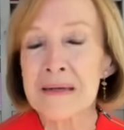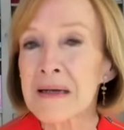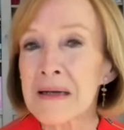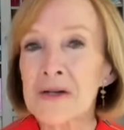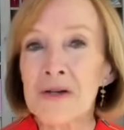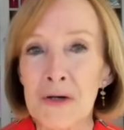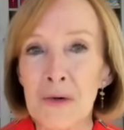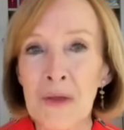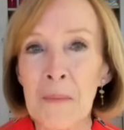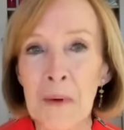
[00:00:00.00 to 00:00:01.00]
an
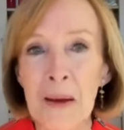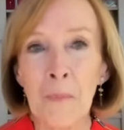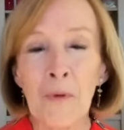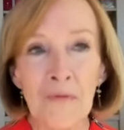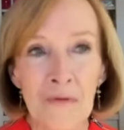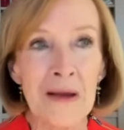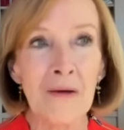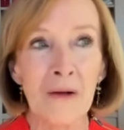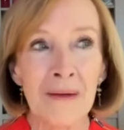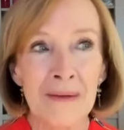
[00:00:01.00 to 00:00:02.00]
issue that people
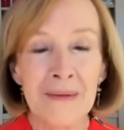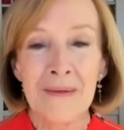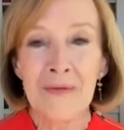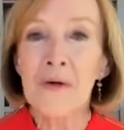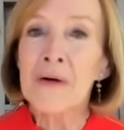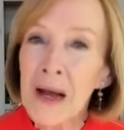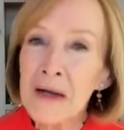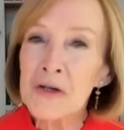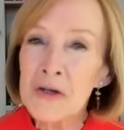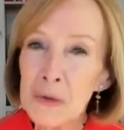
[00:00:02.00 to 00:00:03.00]
feel they're
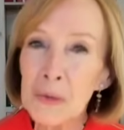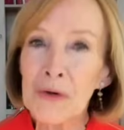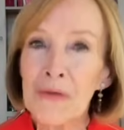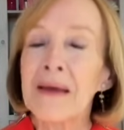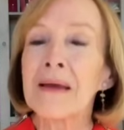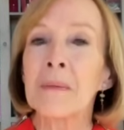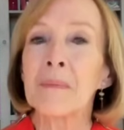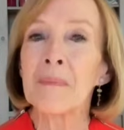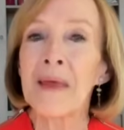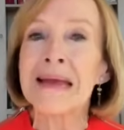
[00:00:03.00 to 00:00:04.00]
not sure they
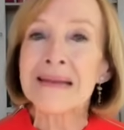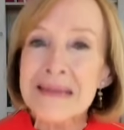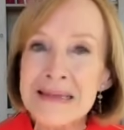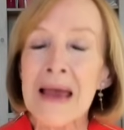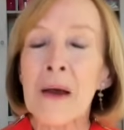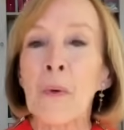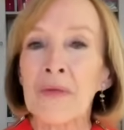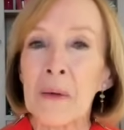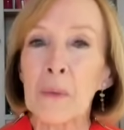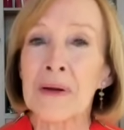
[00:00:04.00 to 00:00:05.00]
can say
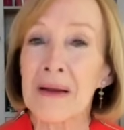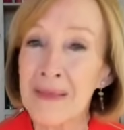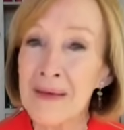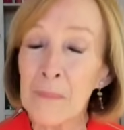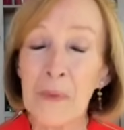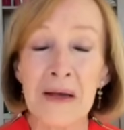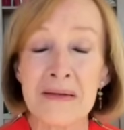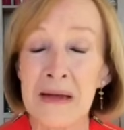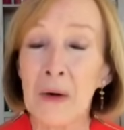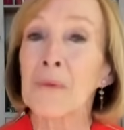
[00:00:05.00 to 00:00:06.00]
what they really think
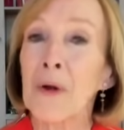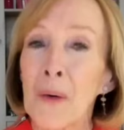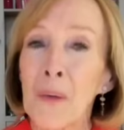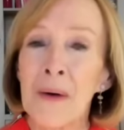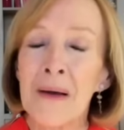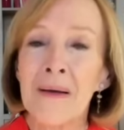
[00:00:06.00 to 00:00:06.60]
because they don't know